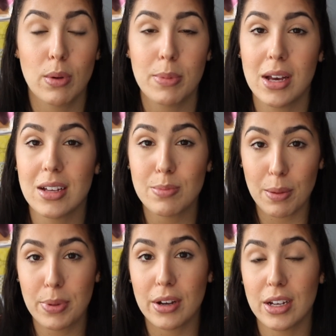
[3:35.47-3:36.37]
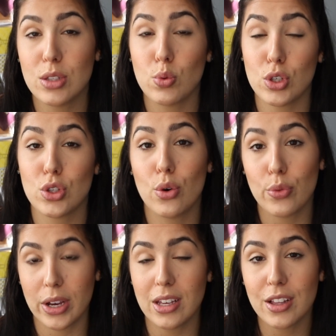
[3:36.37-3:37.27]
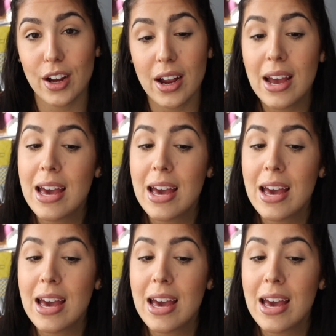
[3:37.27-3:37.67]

But because my periods were so regular,